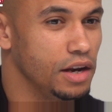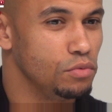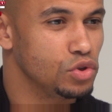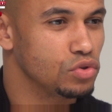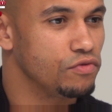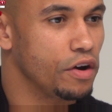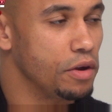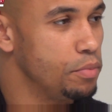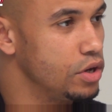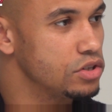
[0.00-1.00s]
he was just
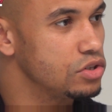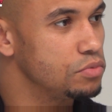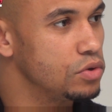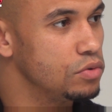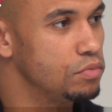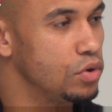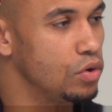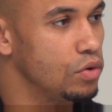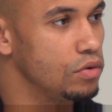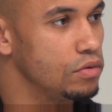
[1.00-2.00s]
very personable. But